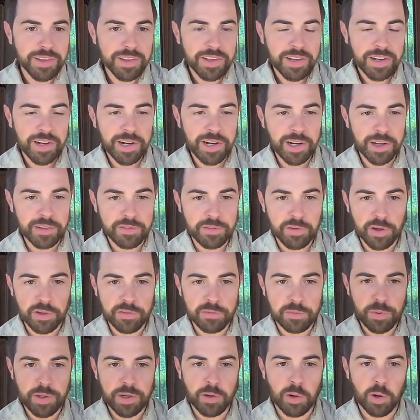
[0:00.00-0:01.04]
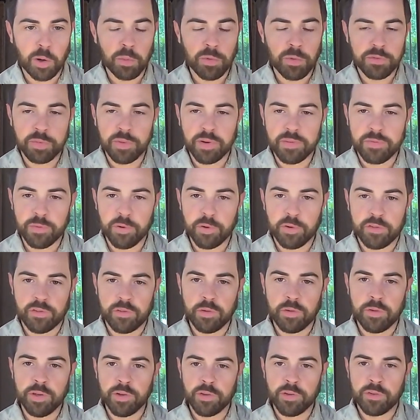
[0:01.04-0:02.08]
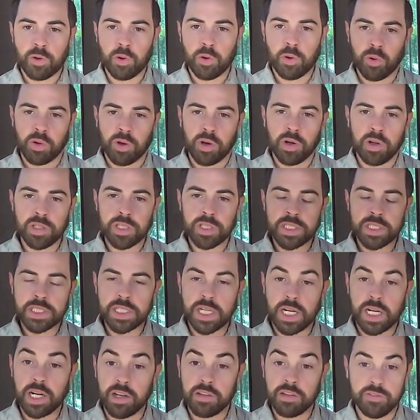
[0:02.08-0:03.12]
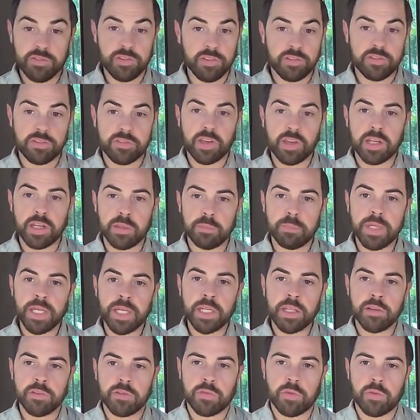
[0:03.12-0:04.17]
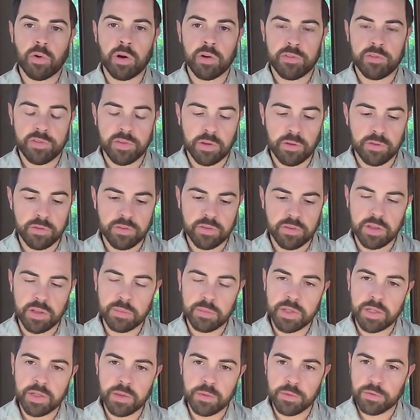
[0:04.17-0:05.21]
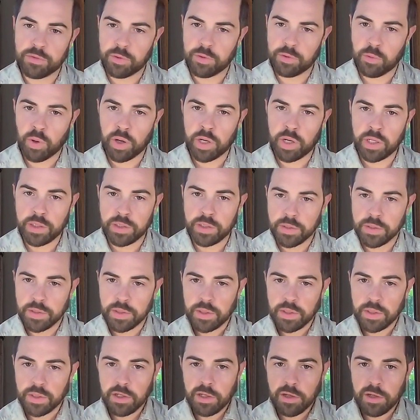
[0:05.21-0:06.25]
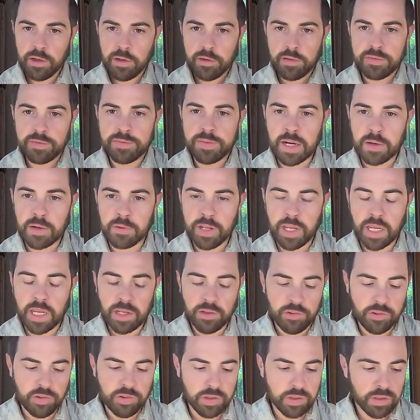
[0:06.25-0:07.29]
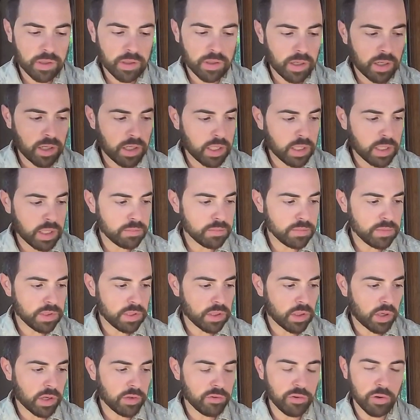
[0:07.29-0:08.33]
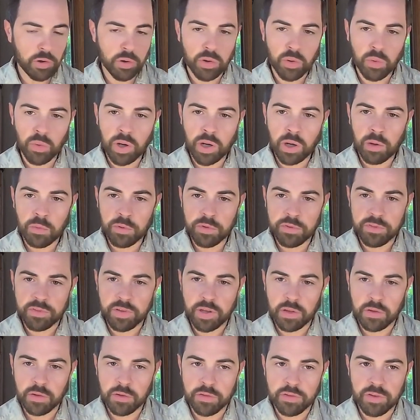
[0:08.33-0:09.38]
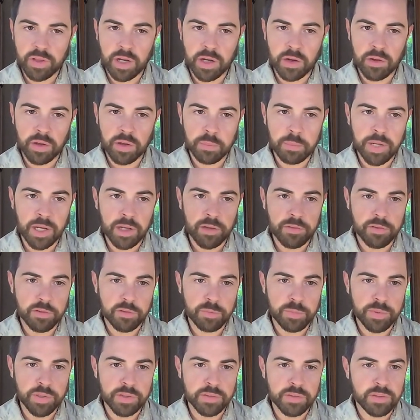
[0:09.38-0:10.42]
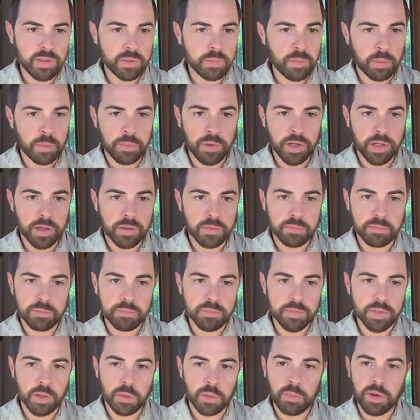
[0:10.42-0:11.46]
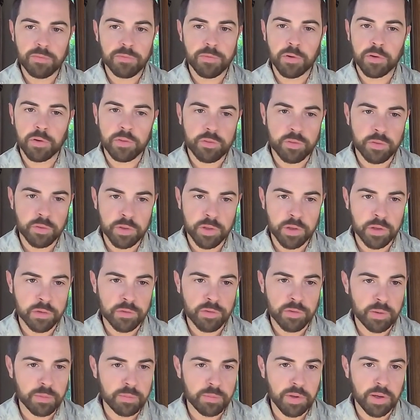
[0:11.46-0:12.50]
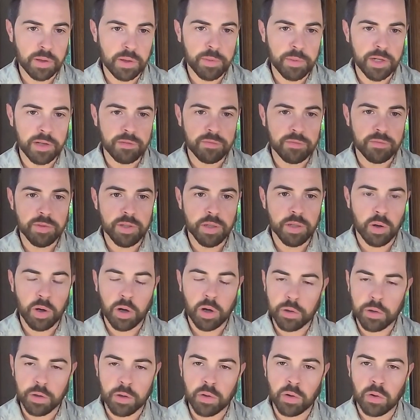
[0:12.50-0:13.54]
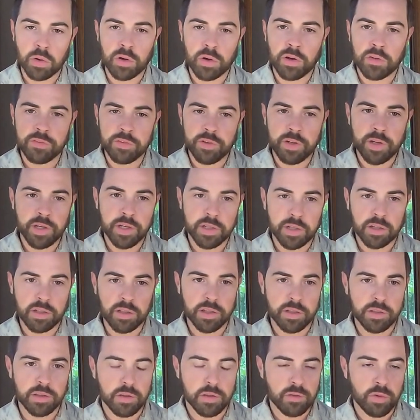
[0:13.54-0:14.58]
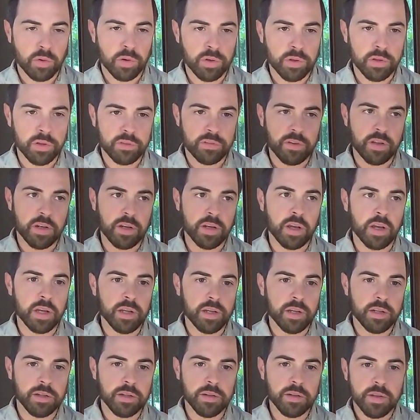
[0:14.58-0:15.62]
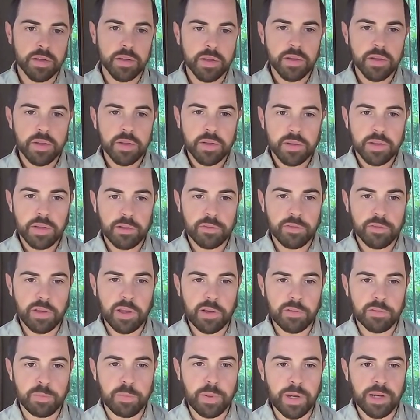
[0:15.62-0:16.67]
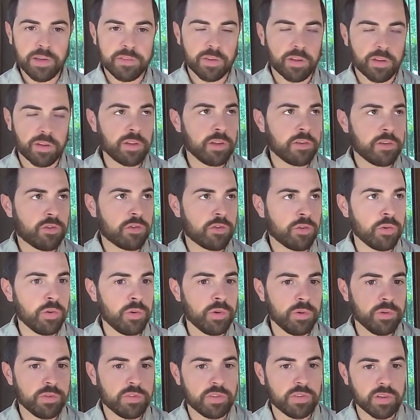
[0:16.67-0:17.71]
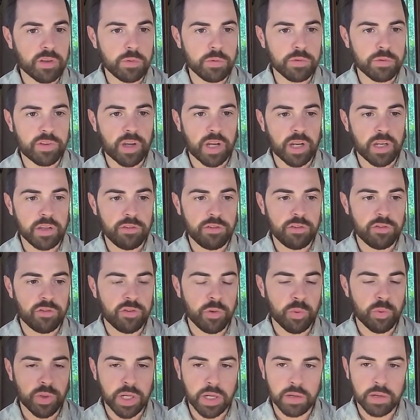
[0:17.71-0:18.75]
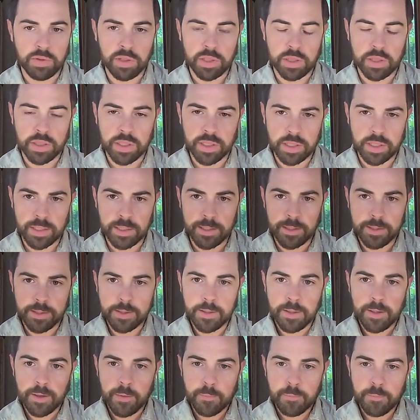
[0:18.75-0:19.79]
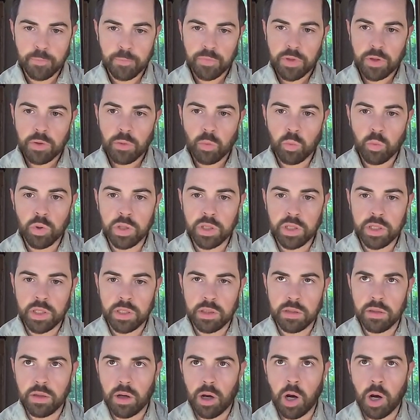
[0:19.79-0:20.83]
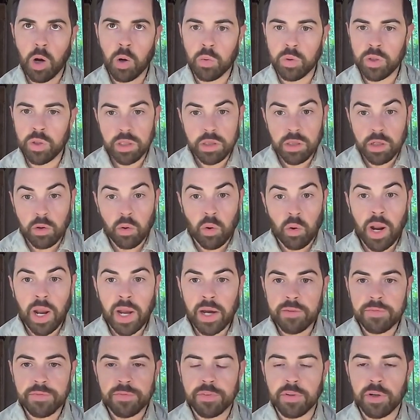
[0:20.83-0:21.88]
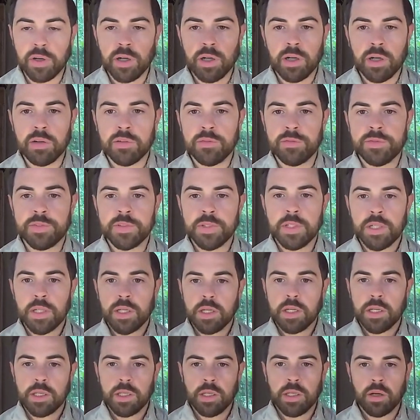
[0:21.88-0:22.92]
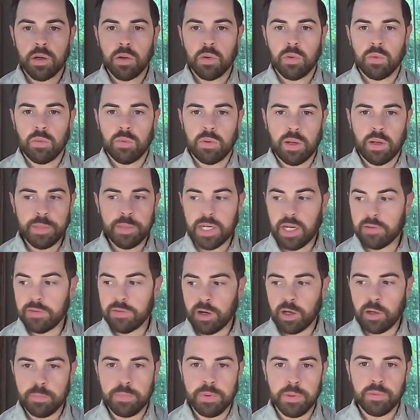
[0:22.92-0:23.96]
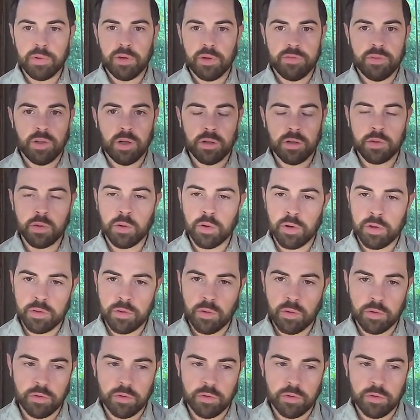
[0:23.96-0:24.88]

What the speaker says: So I spent almost my first 2 years cold calling, just setting meetings for our sales team, and it was a great foundation. I joke around with sellers now. I manage this big team. I'm like, my first 2 years, I made 100 cold calls a day and cleaned the toilets at night, and as basically true. It was kind of just doing everything and really honing the craft of, I've hired people. I've done door-to-door